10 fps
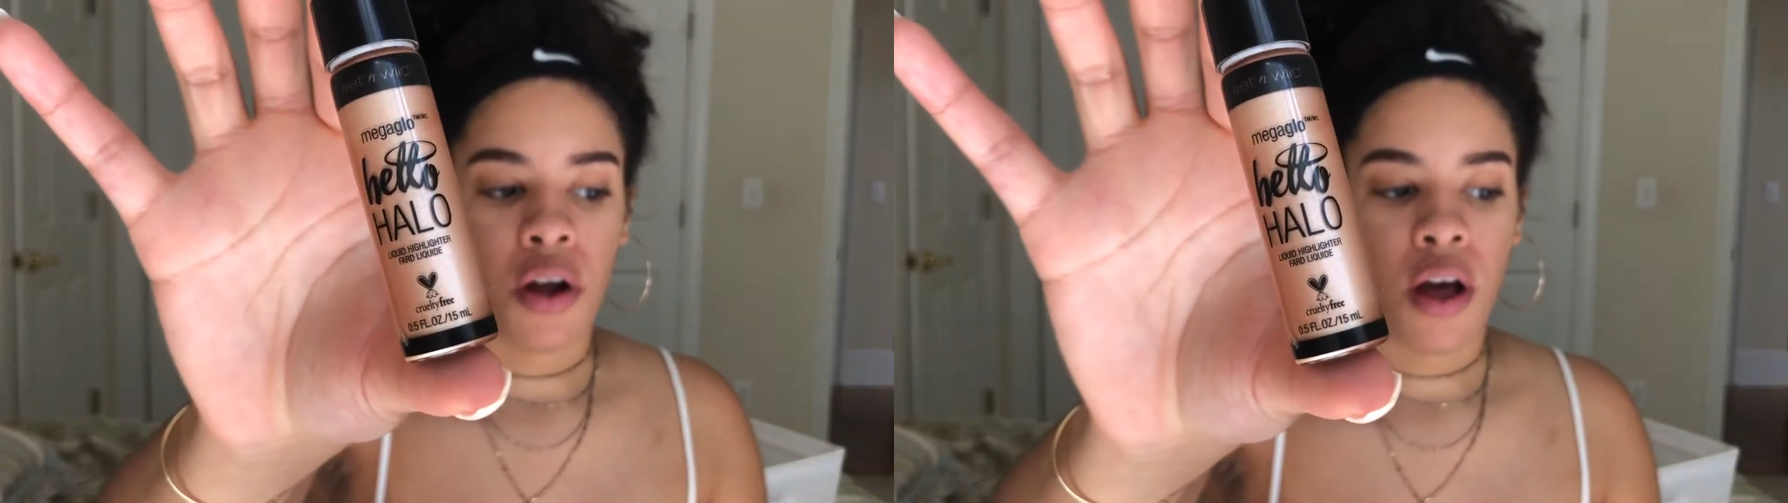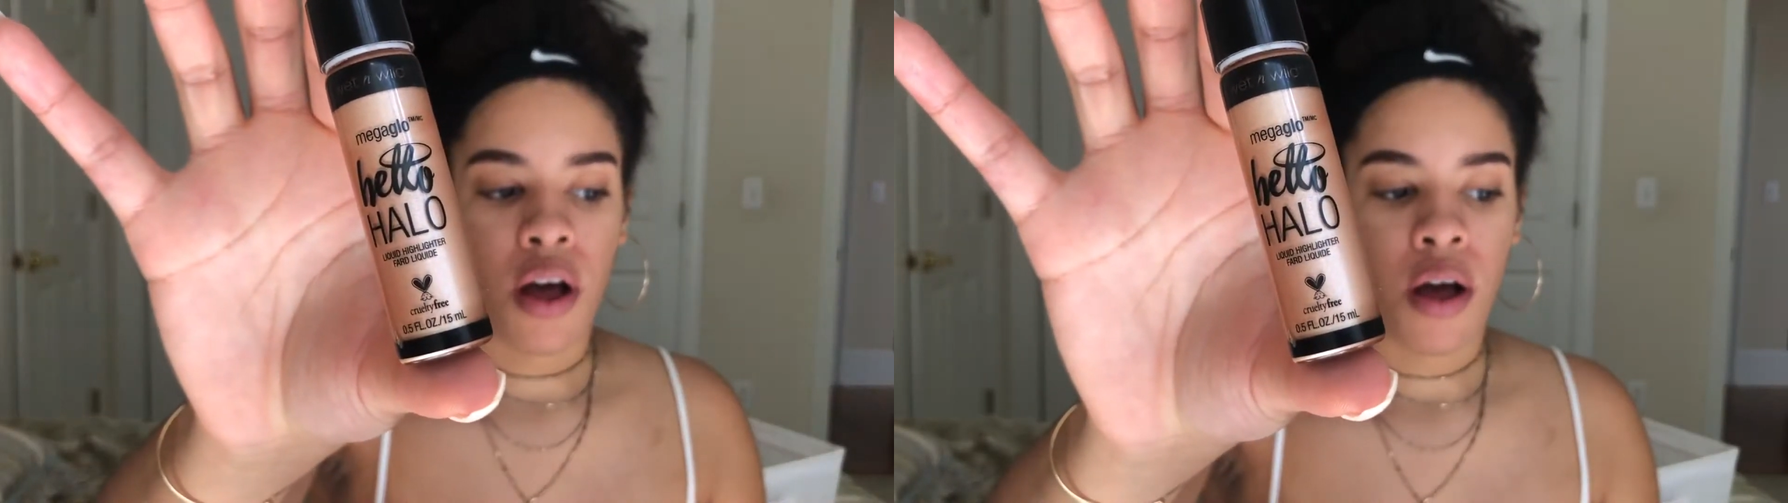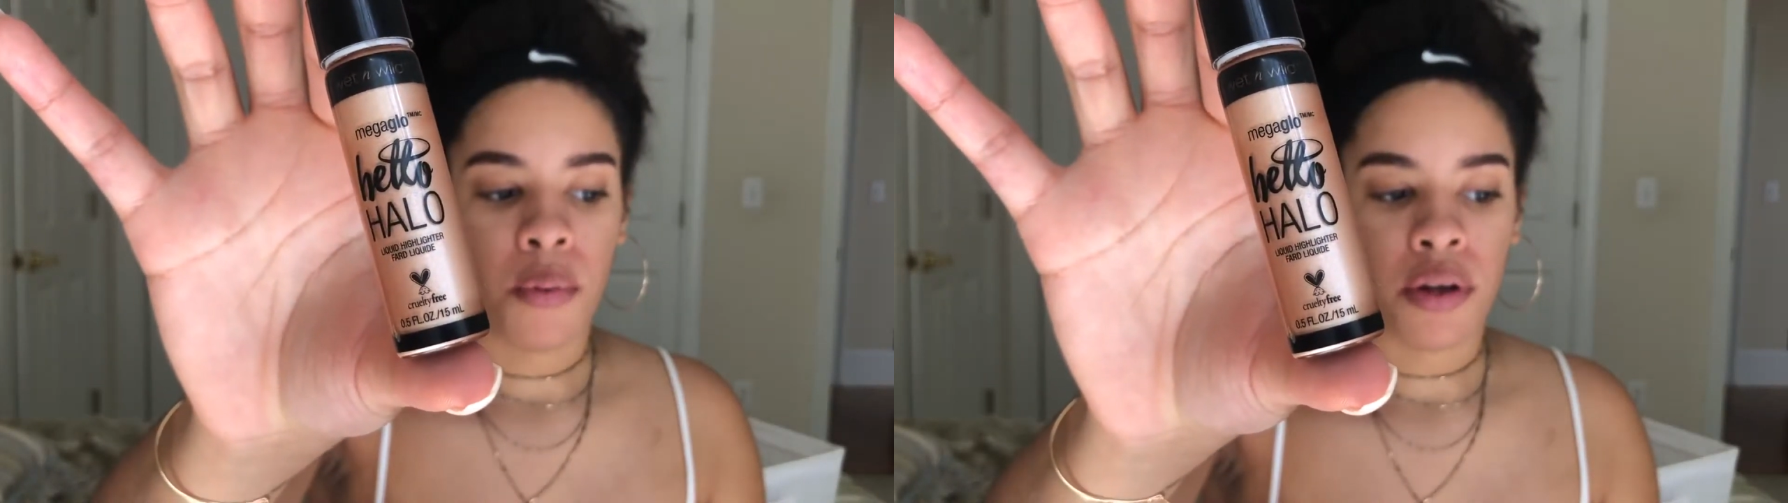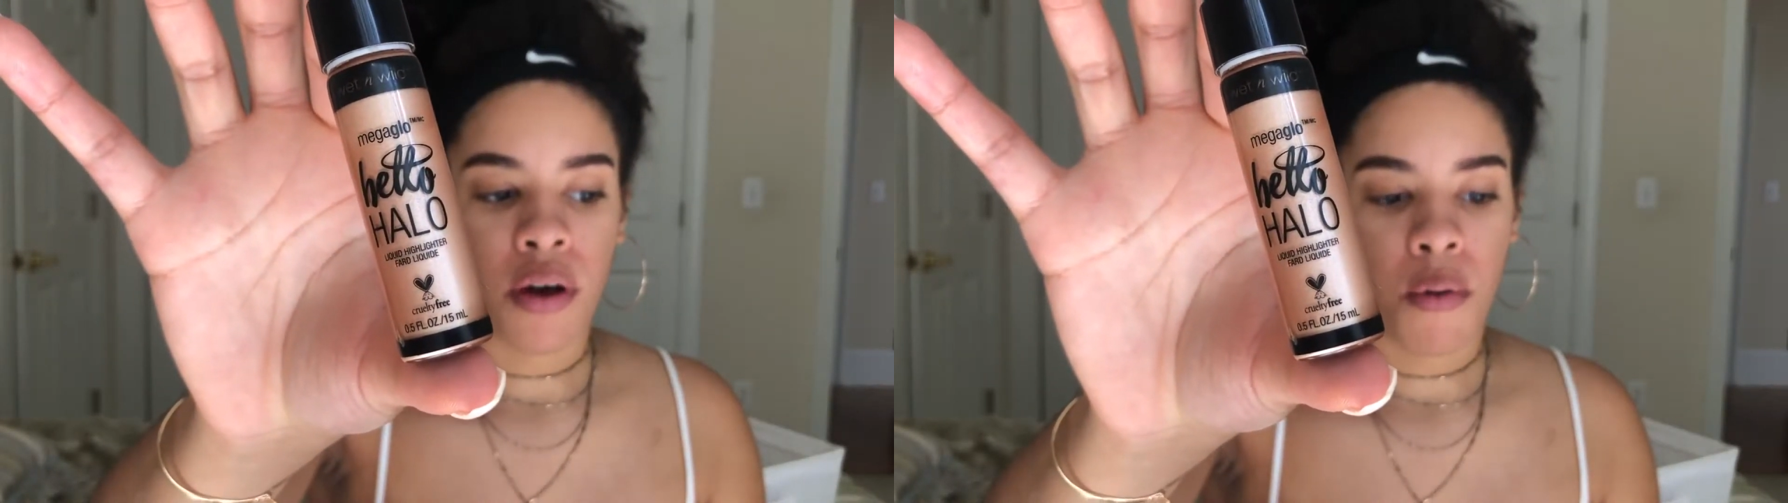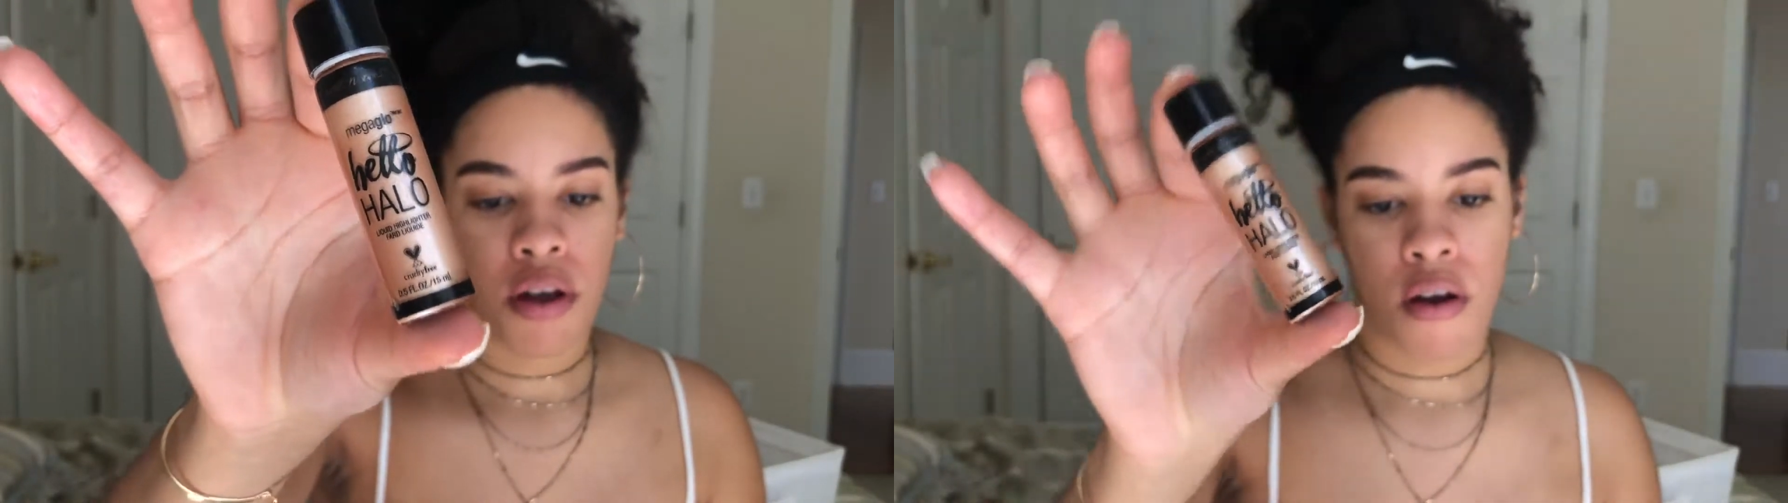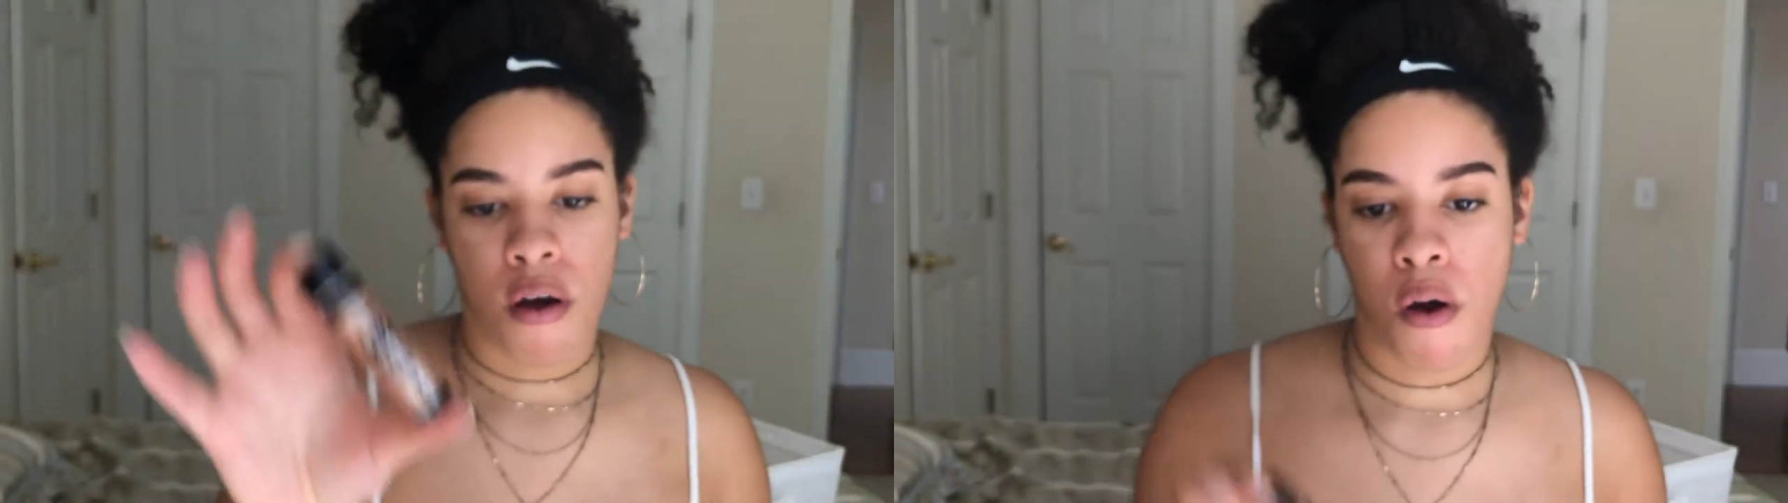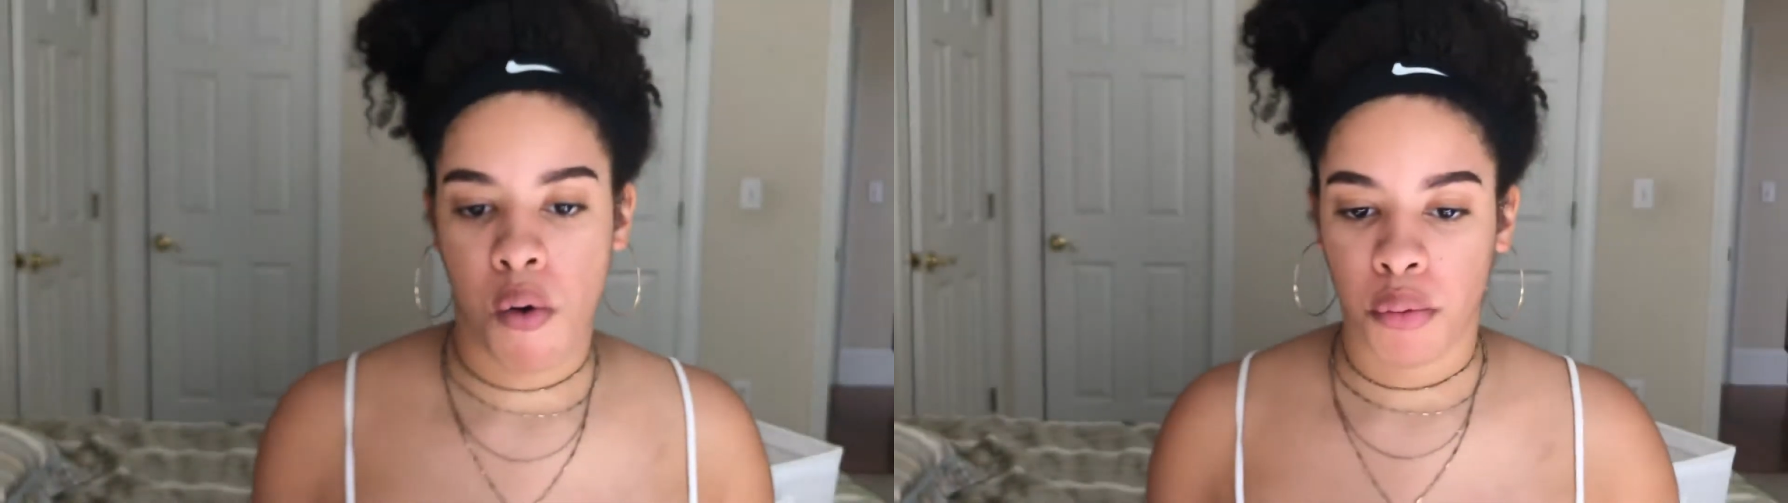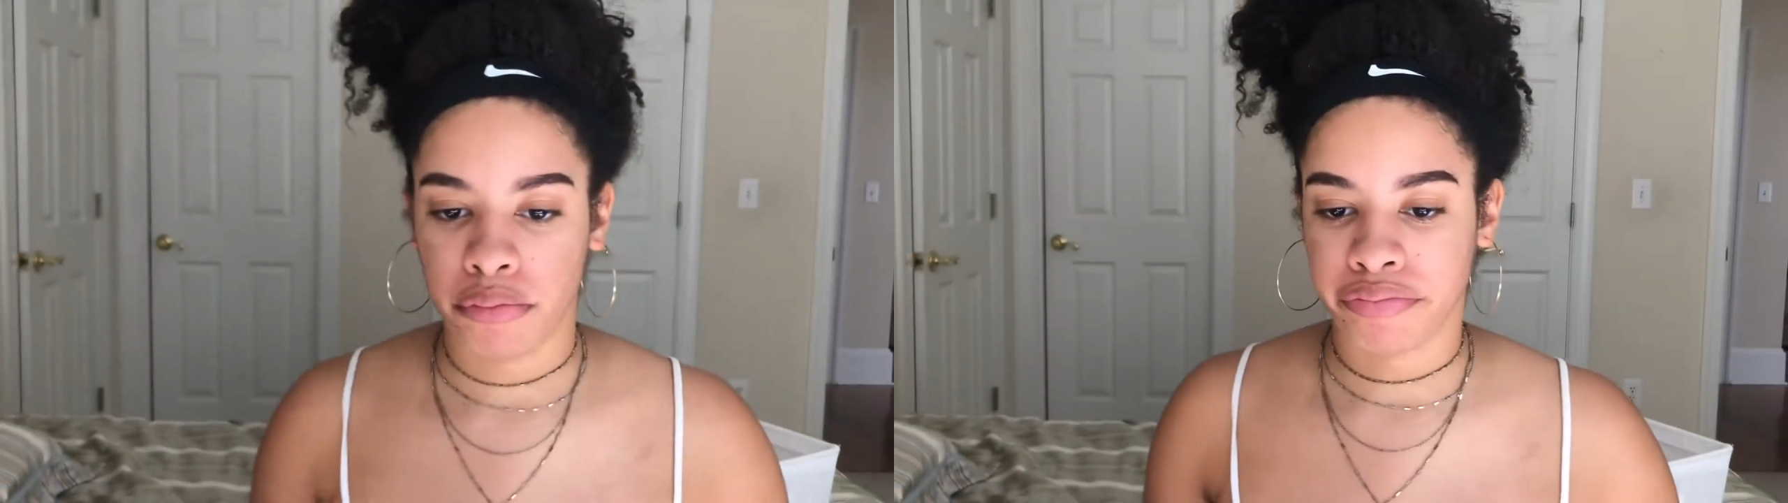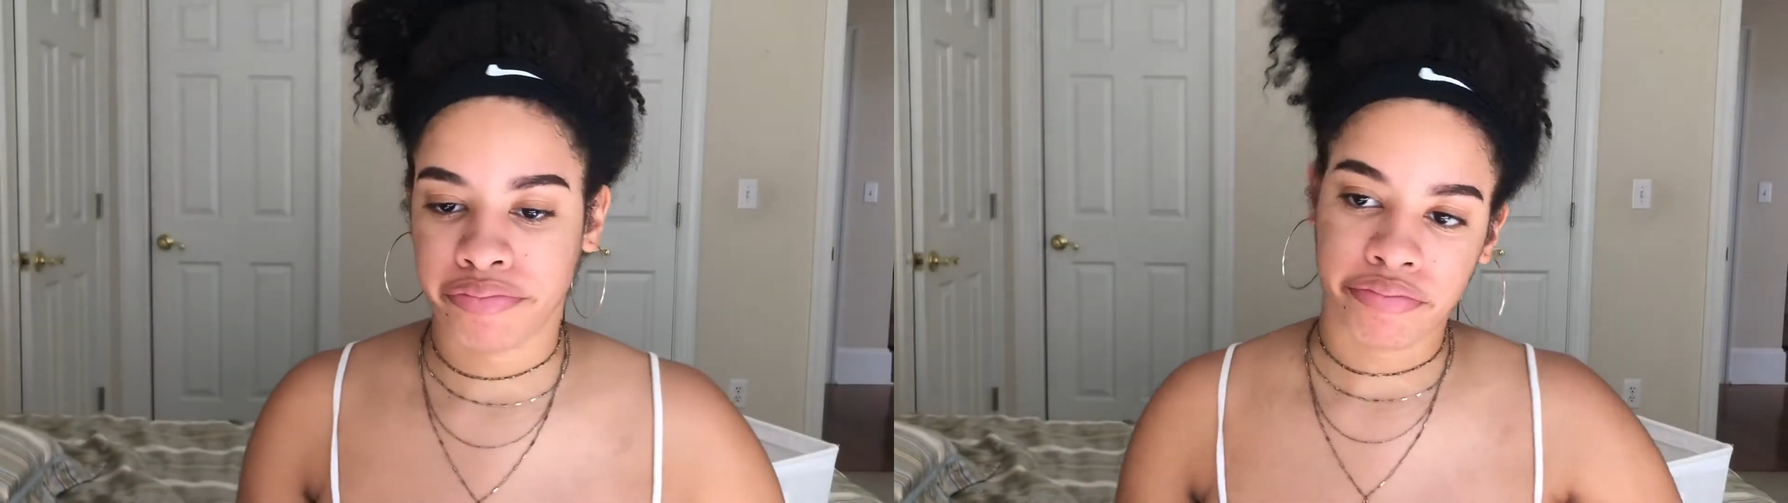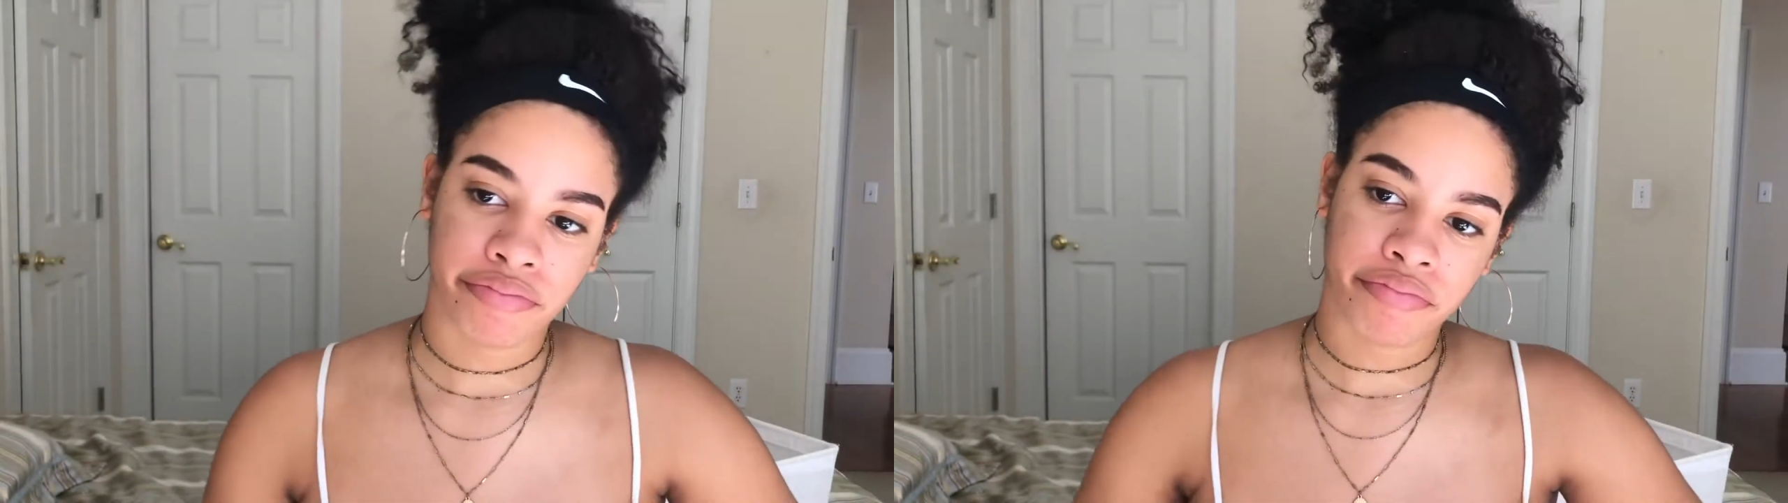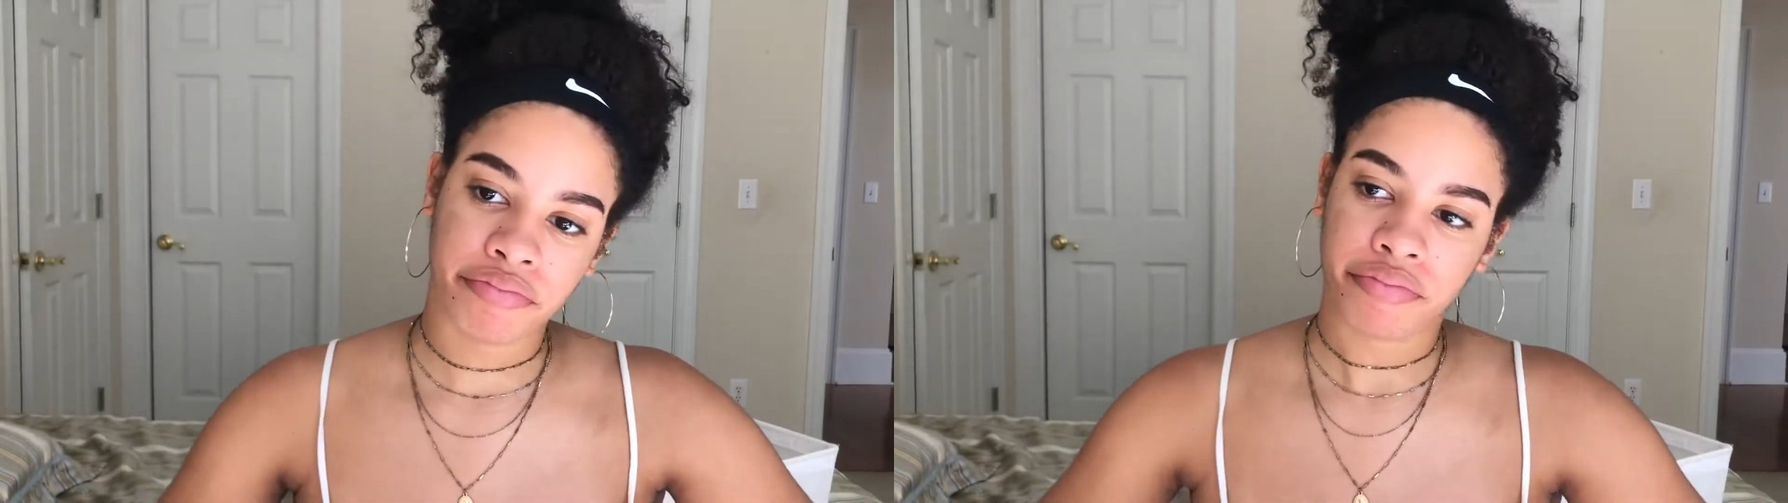and I'm putting that on my cheeks